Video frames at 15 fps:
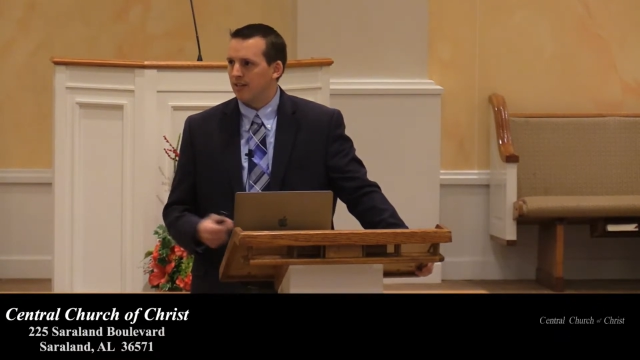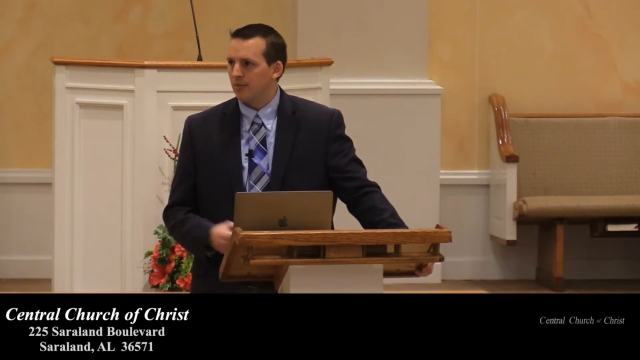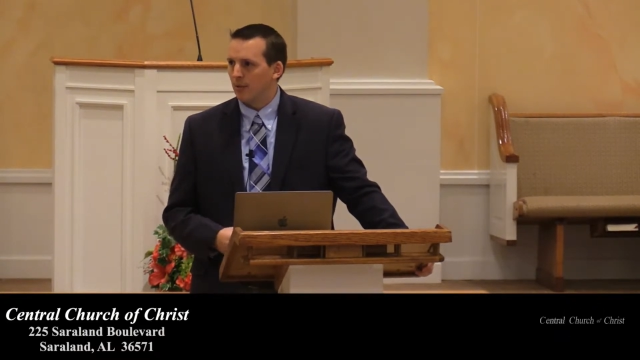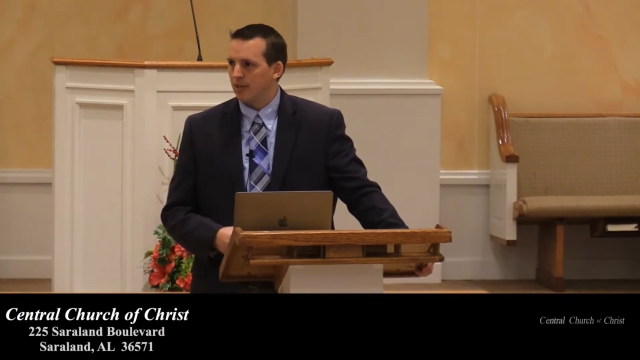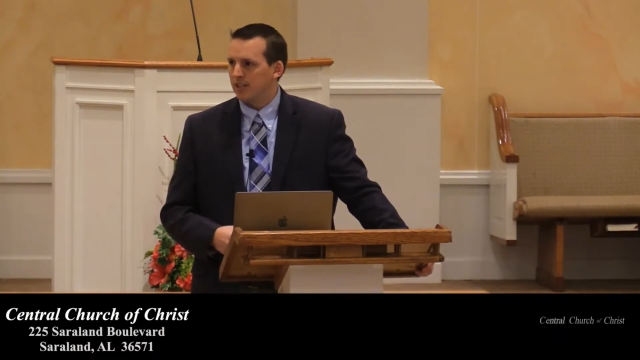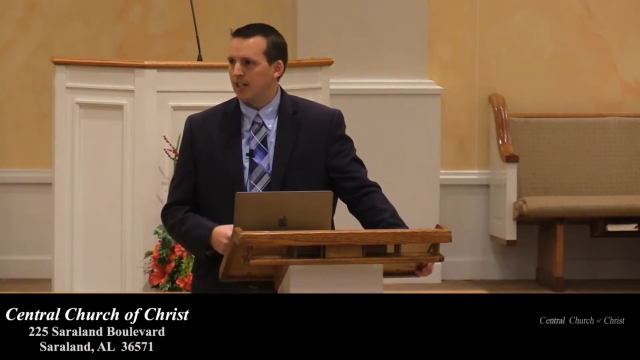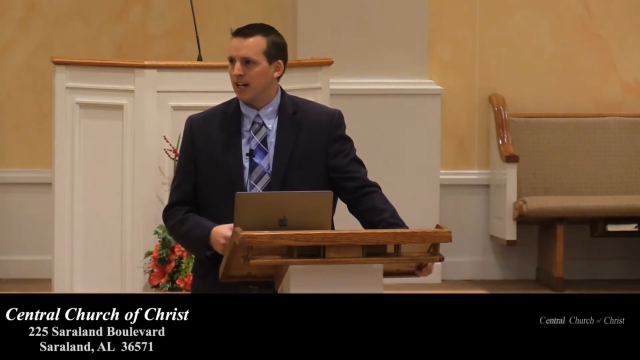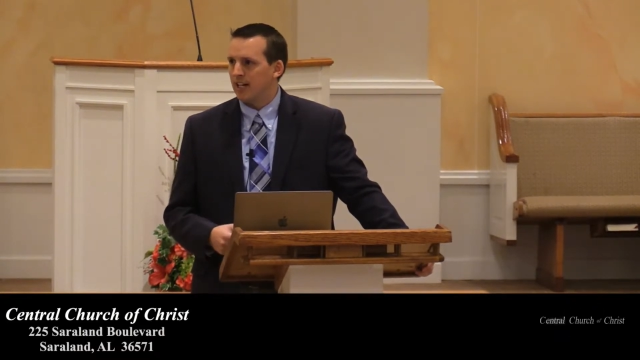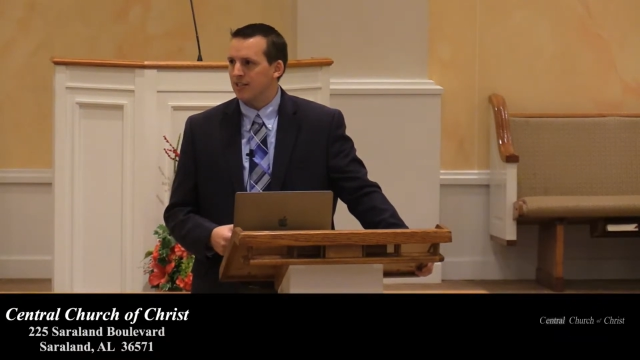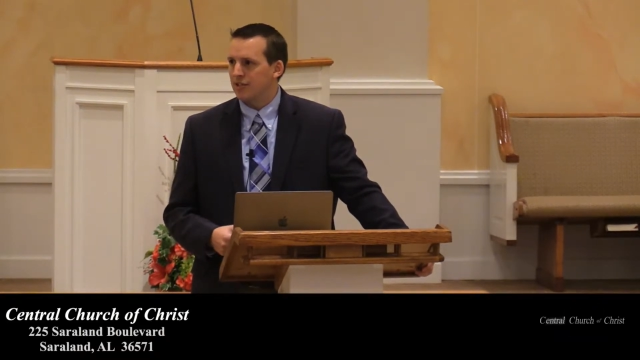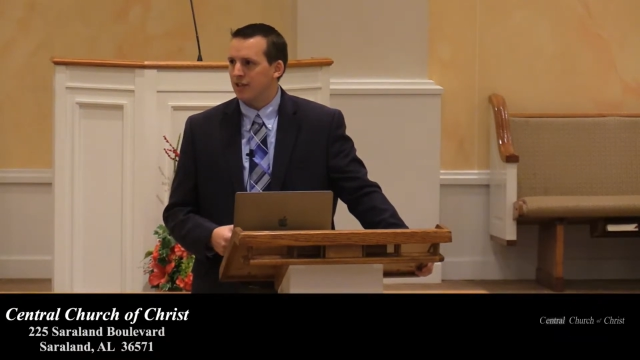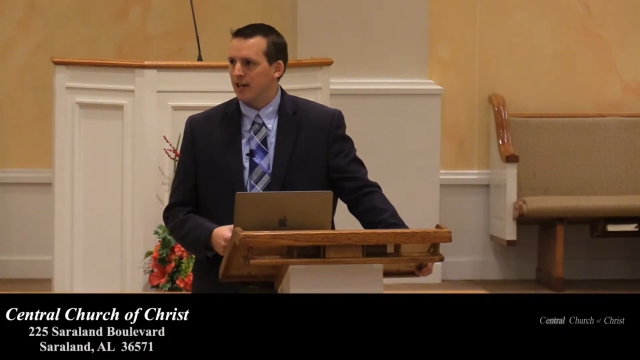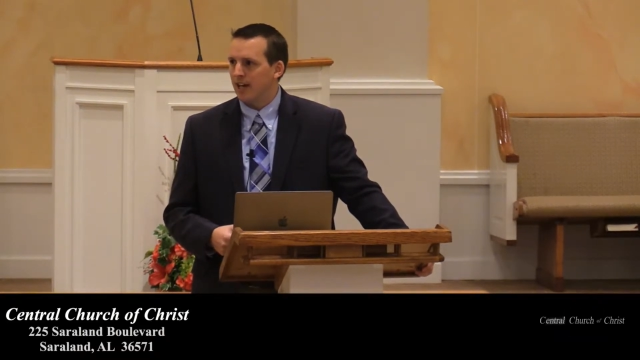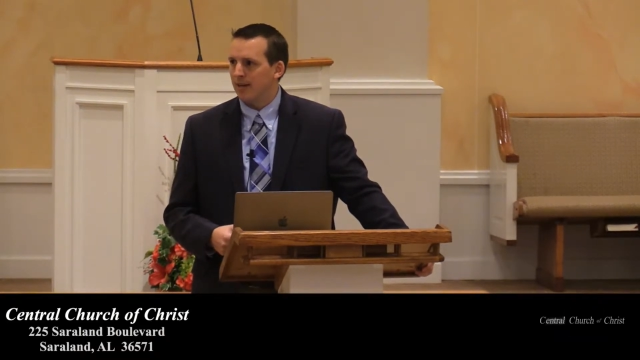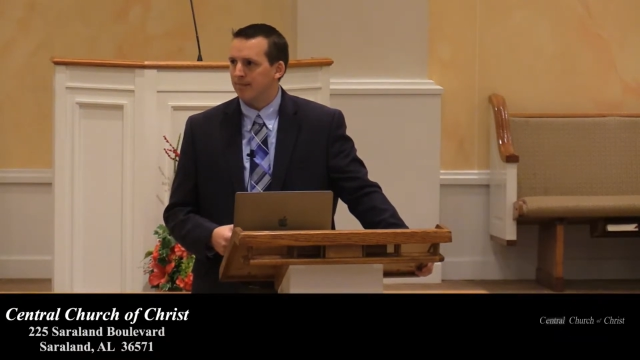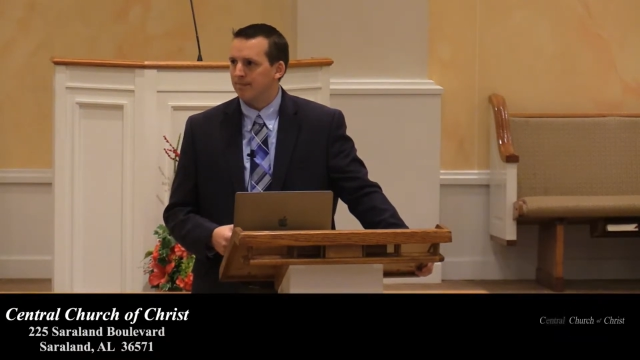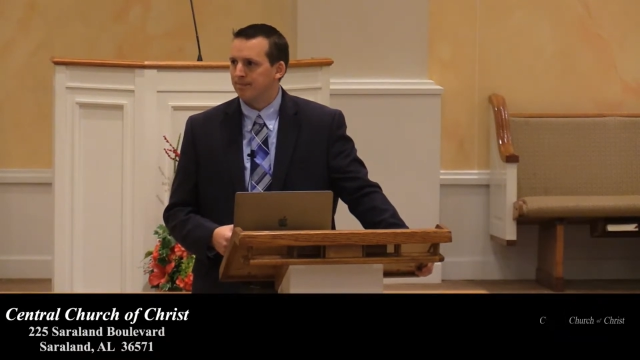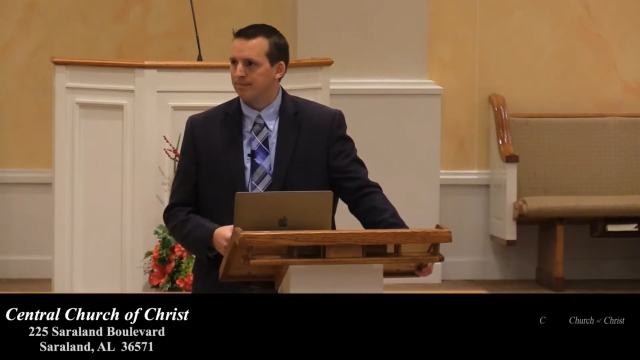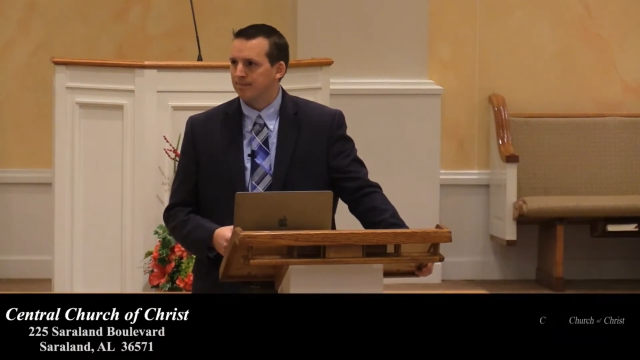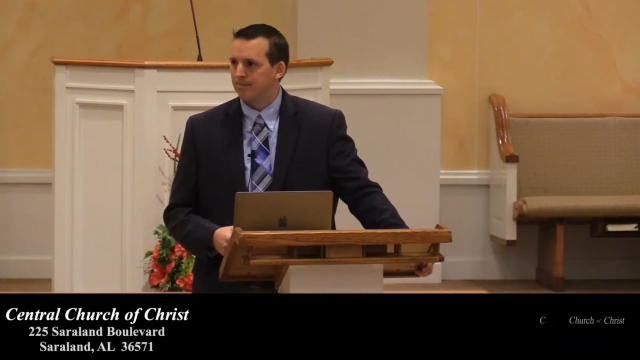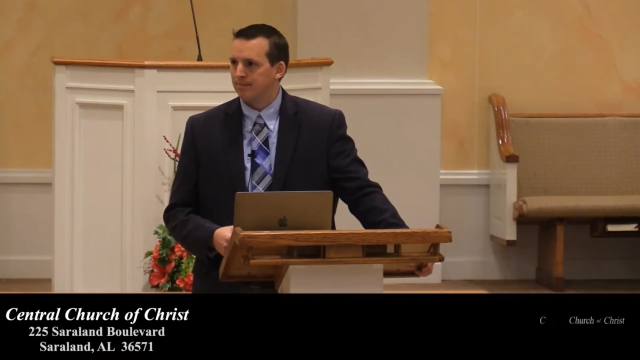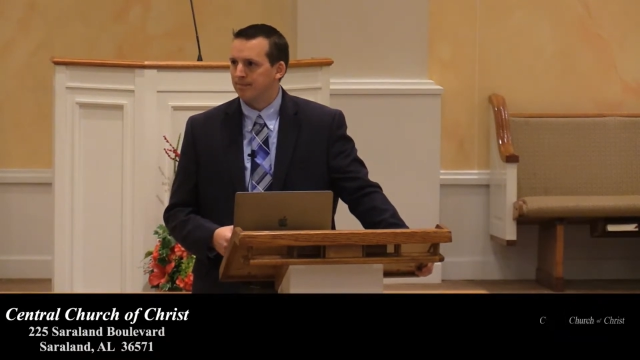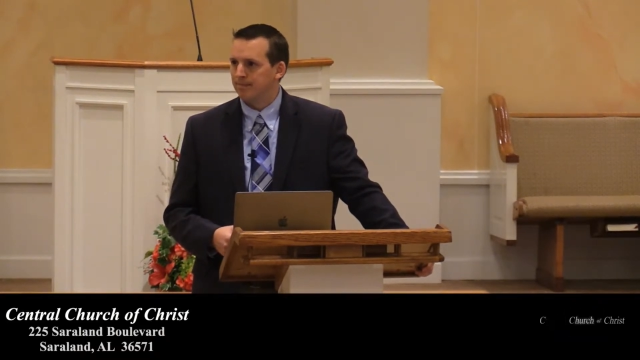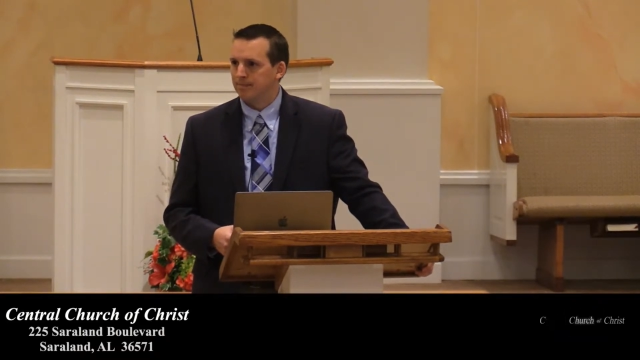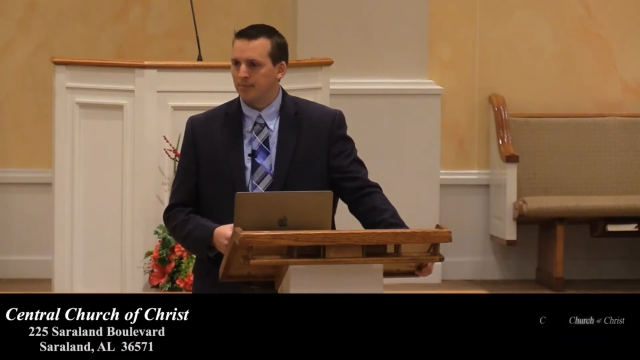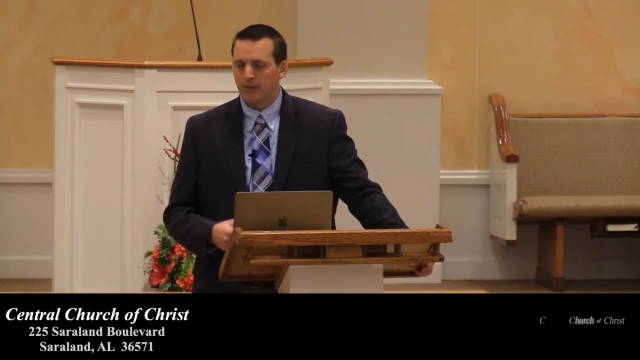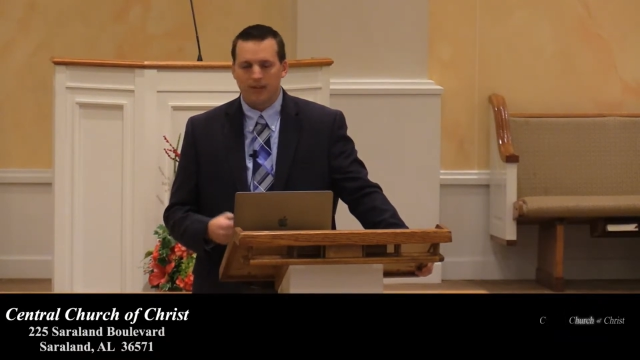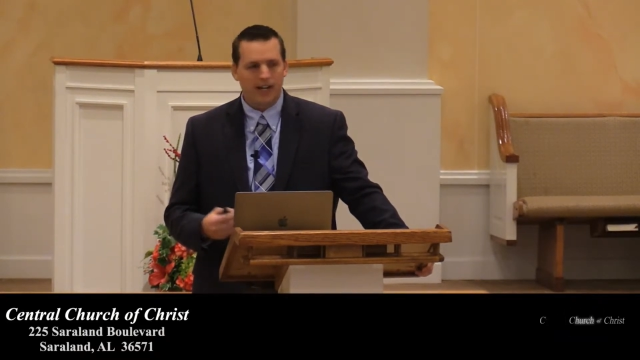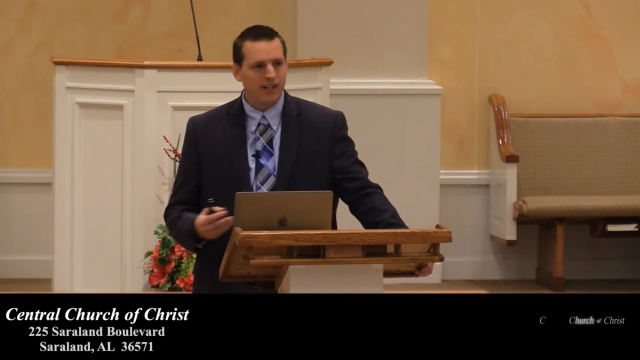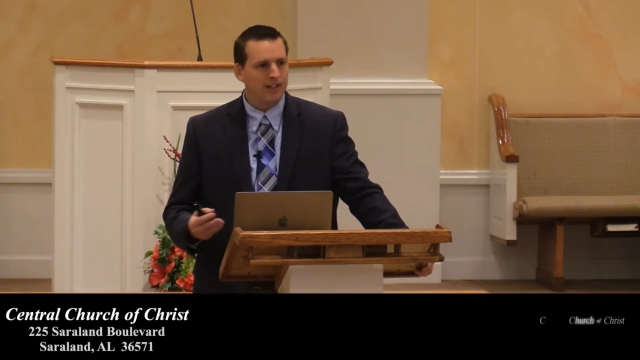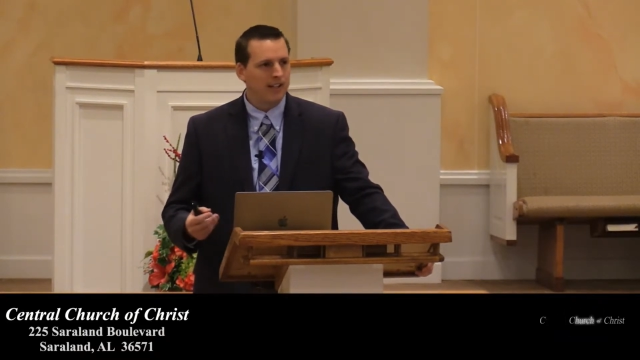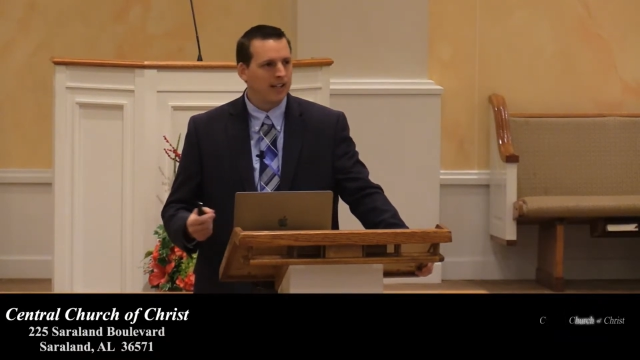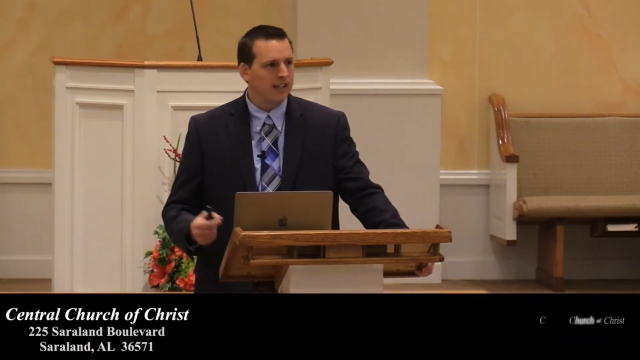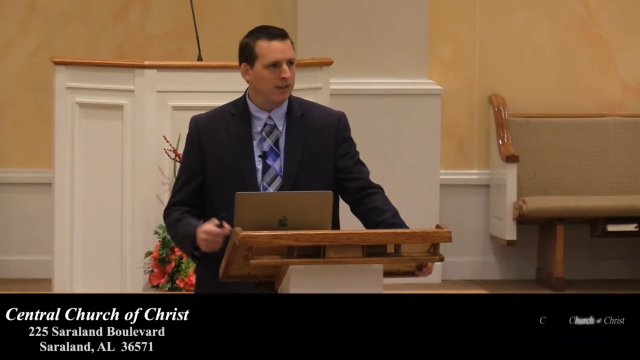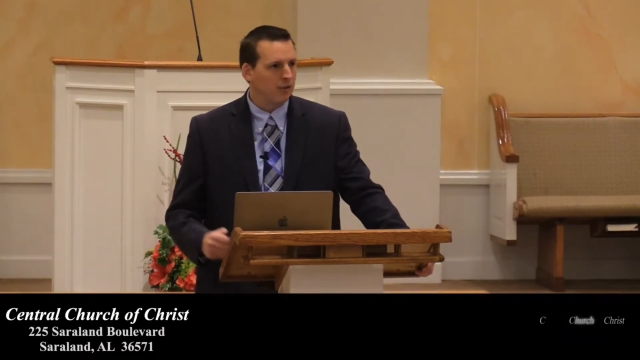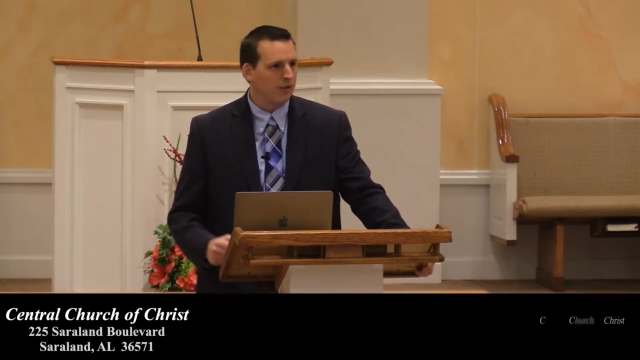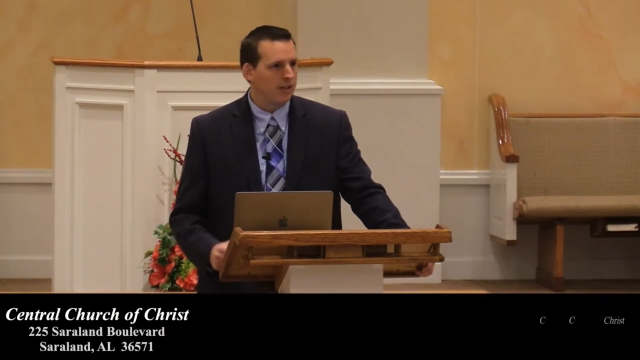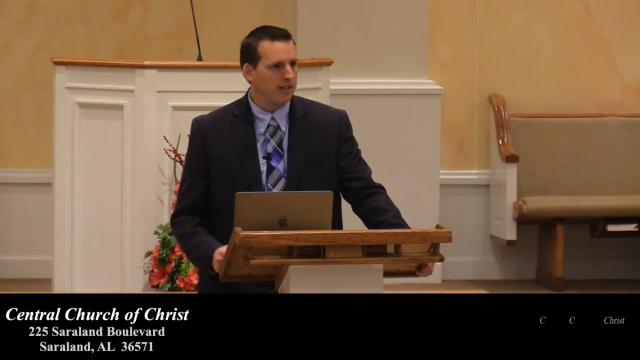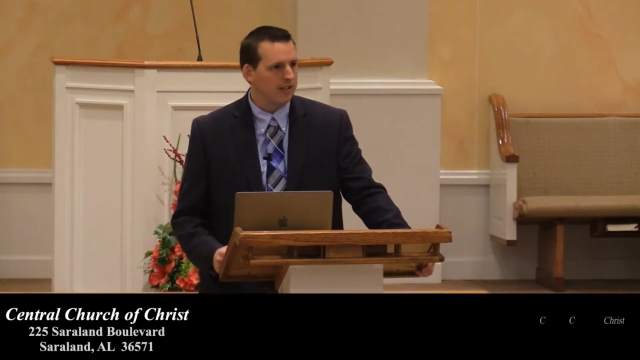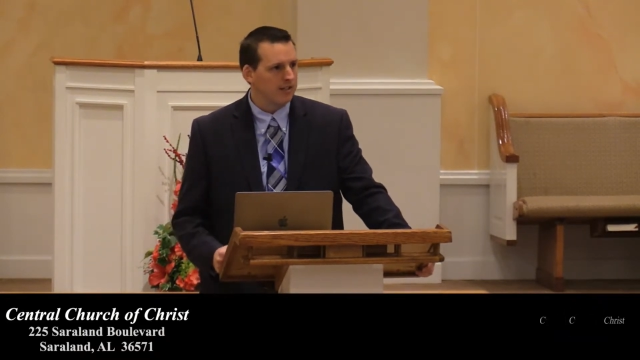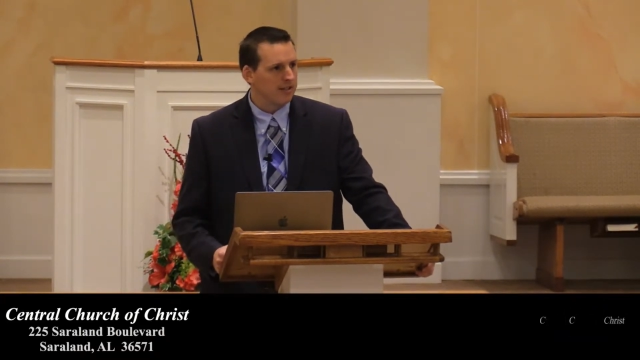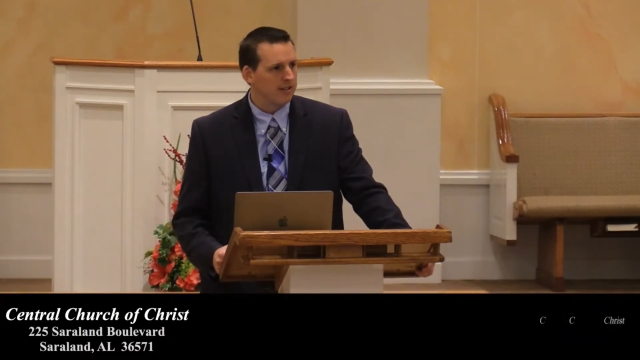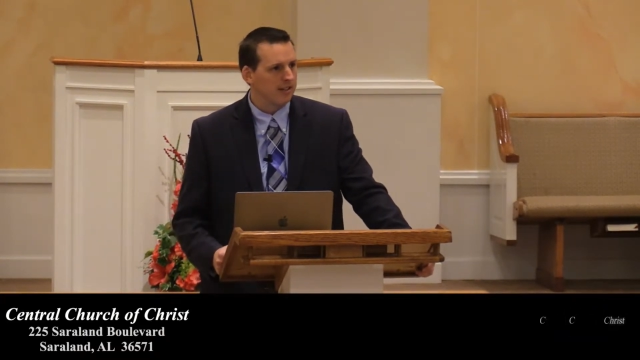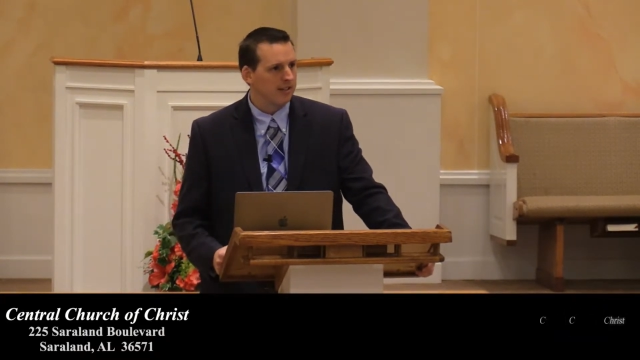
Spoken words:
What's God's job? Provide the increase.